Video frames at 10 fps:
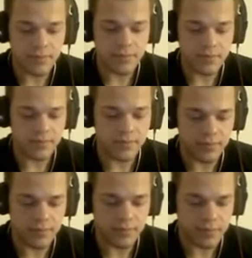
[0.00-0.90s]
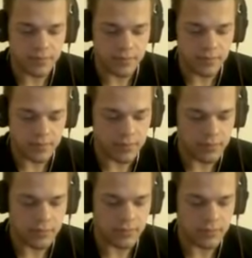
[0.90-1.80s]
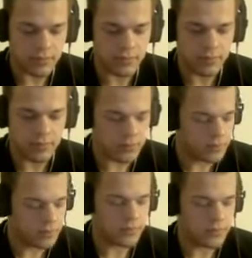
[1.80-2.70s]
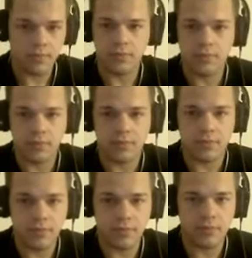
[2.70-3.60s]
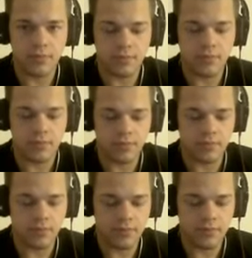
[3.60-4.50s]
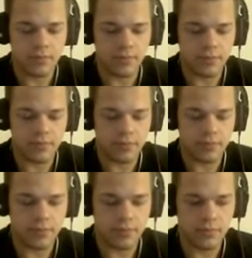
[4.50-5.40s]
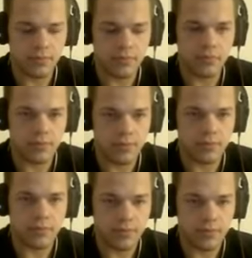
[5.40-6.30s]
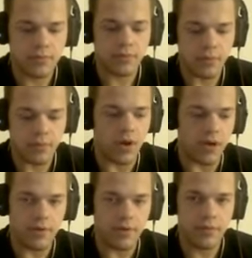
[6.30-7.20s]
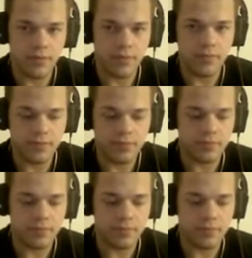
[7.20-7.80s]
(silent)